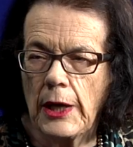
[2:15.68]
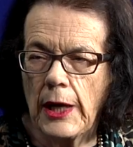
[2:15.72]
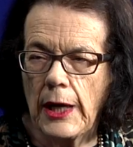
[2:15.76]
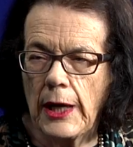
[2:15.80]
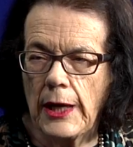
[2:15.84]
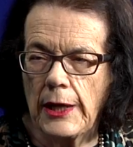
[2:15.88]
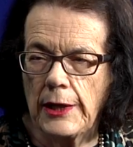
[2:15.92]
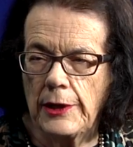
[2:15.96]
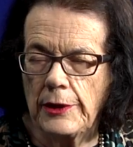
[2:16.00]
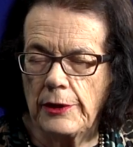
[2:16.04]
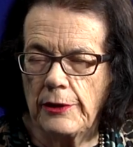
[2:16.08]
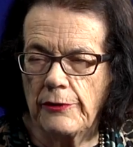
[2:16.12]

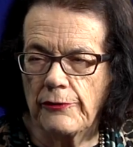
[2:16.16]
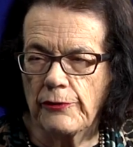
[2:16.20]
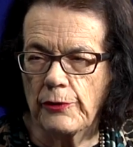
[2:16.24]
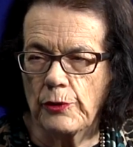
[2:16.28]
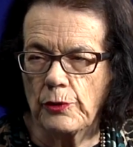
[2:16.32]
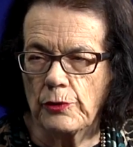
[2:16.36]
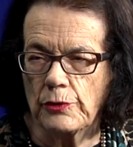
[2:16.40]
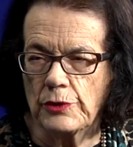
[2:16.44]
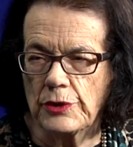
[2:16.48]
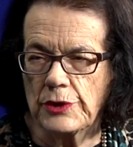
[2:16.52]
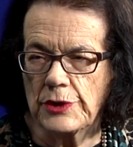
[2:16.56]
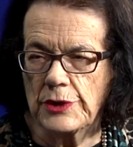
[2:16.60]
and of
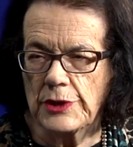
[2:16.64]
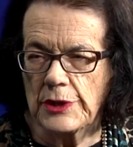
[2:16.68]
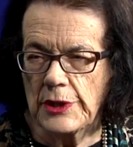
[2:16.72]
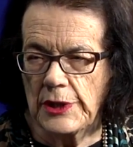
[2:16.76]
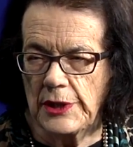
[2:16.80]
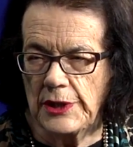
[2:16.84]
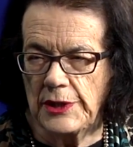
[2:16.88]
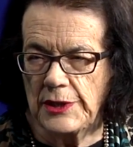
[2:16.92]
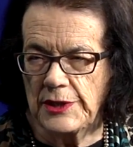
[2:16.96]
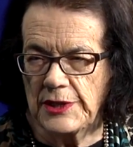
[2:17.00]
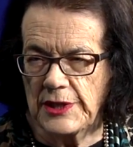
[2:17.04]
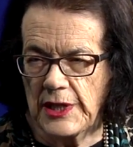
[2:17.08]
course
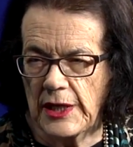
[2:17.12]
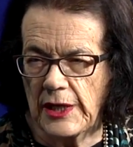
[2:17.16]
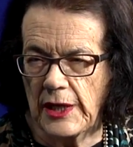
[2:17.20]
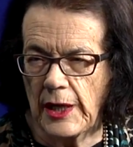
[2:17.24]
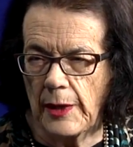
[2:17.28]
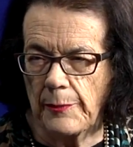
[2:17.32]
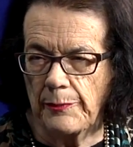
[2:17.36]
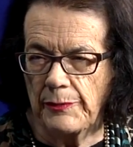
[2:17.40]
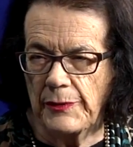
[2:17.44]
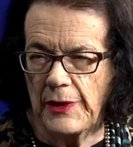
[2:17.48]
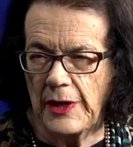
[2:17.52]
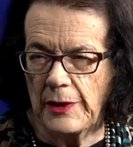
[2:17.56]
he set
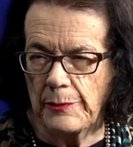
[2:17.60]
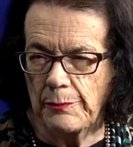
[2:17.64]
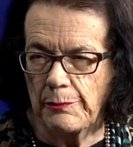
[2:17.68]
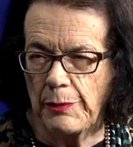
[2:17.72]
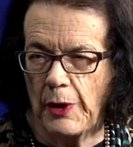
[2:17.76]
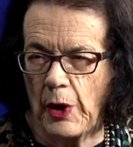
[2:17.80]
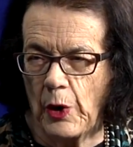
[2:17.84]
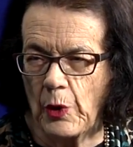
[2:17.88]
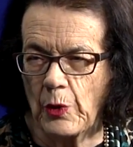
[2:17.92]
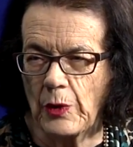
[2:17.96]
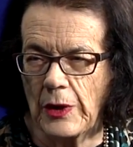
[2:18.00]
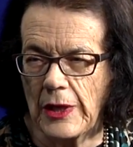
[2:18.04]
up that
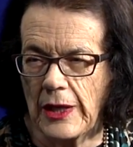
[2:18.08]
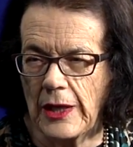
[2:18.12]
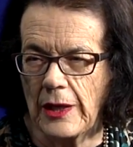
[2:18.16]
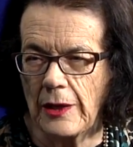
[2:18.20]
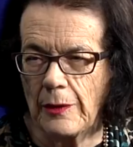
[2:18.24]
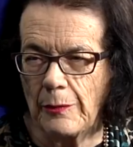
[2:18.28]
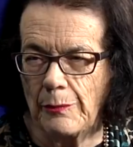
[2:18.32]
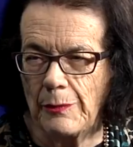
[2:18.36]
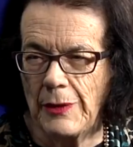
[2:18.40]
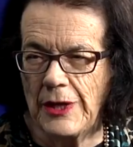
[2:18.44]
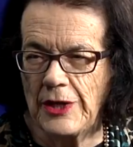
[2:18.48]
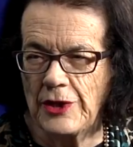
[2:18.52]

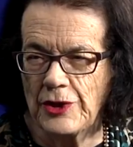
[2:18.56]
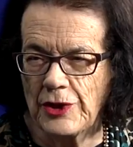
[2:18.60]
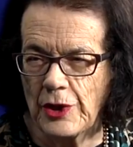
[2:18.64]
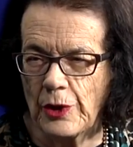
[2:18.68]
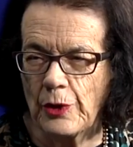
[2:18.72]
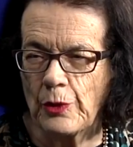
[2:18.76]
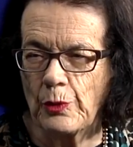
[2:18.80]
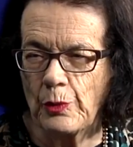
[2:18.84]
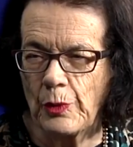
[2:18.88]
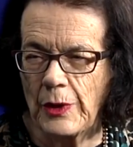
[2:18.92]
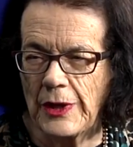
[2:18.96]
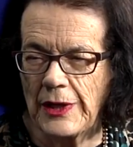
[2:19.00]
polling
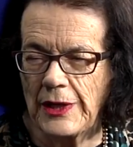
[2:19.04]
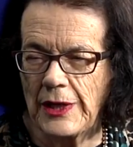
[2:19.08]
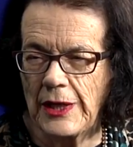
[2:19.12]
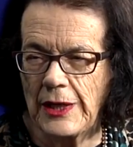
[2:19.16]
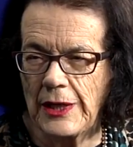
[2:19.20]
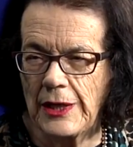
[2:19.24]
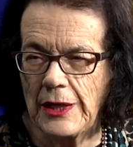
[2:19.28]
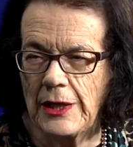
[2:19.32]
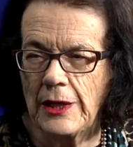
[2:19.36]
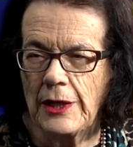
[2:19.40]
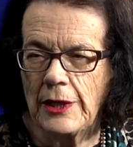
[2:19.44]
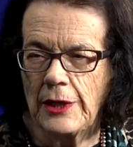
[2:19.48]
measure when
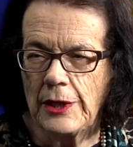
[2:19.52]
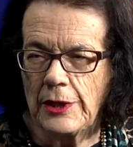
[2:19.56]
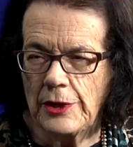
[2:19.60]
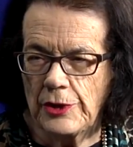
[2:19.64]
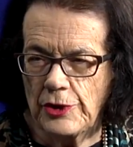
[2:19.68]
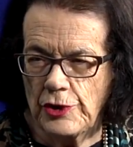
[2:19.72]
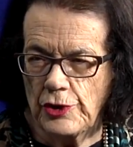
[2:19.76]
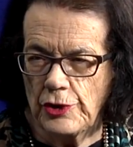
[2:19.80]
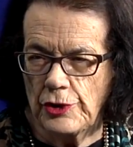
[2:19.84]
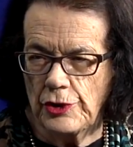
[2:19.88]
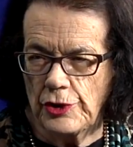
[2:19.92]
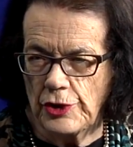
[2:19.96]
he
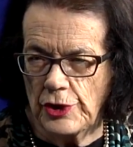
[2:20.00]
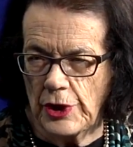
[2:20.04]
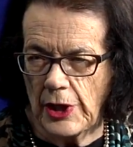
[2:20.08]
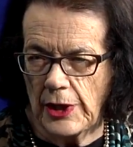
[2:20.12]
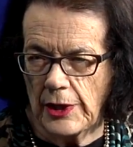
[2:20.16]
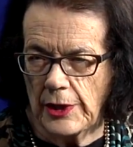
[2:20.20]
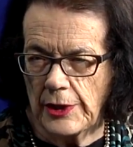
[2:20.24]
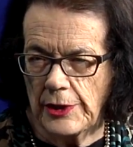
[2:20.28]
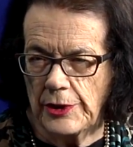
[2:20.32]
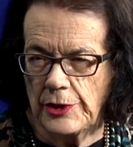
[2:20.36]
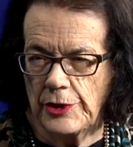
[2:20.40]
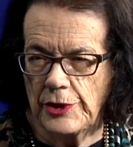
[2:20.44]

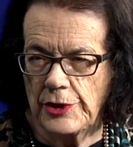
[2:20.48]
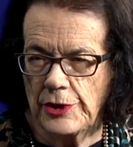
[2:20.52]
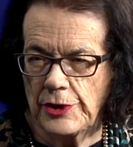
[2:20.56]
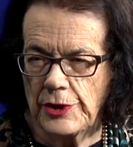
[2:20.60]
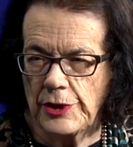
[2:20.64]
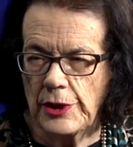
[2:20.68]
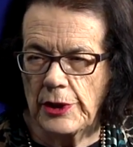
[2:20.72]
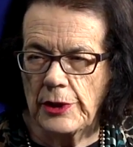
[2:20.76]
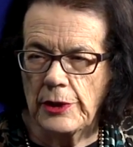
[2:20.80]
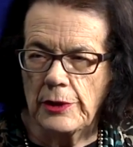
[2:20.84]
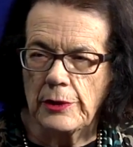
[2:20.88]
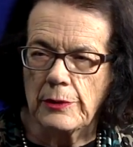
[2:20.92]
challenged
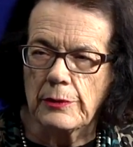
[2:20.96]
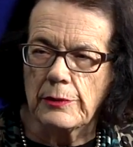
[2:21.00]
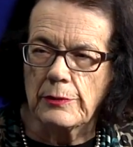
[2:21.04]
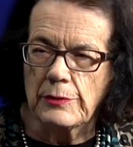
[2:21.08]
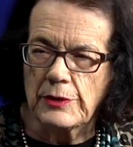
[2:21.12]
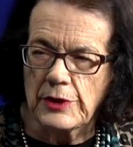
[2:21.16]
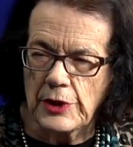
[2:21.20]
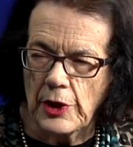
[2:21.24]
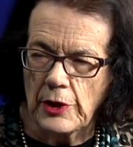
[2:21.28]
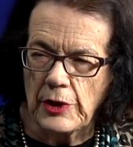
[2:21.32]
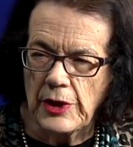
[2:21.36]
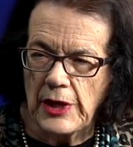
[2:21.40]

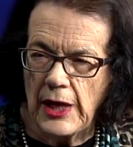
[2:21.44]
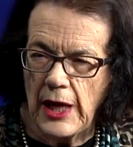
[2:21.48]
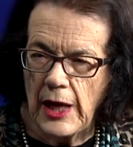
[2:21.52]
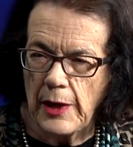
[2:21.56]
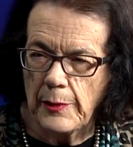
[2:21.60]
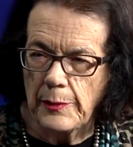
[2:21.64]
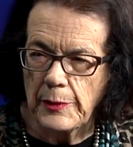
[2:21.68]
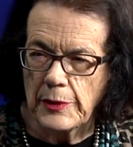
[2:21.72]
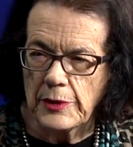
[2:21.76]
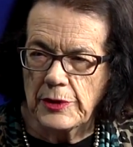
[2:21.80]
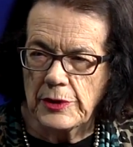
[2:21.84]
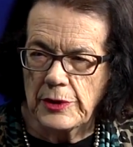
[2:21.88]
Tony
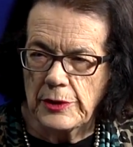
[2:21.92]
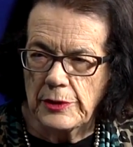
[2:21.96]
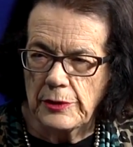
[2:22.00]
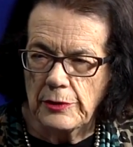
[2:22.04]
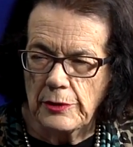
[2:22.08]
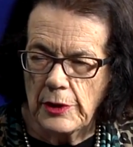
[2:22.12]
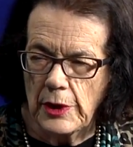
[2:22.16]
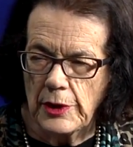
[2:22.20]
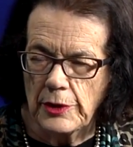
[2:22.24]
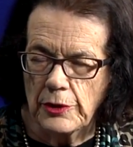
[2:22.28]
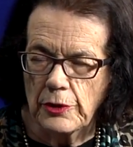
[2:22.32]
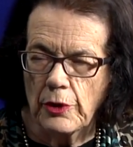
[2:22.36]
Abbott
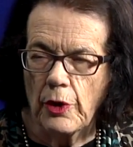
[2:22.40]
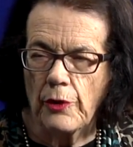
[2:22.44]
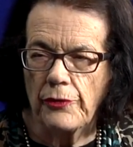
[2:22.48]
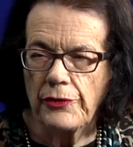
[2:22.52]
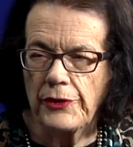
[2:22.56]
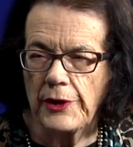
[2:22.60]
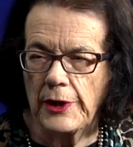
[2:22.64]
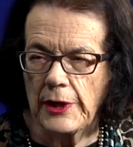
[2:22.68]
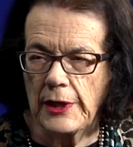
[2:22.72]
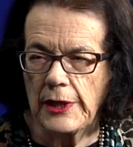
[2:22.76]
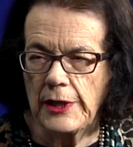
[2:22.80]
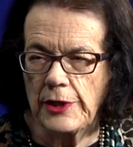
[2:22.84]
and got
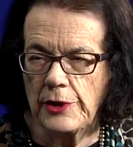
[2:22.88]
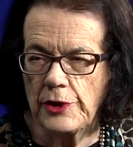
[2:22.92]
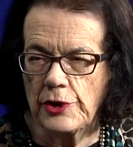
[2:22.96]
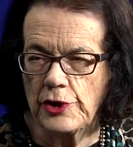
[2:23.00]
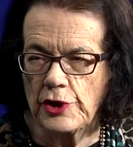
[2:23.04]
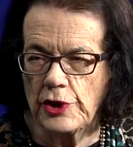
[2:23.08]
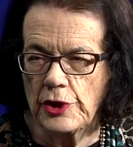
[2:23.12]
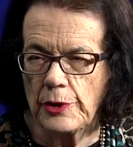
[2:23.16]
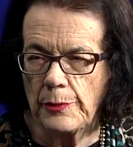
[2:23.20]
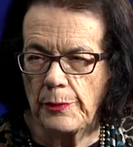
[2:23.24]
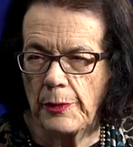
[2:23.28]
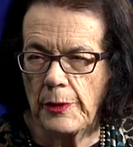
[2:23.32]
the
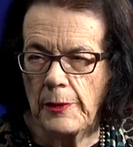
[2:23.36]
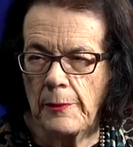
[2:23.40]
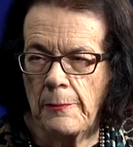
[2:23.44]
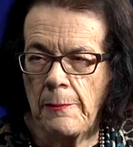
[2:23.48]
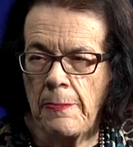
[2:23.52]
leadership.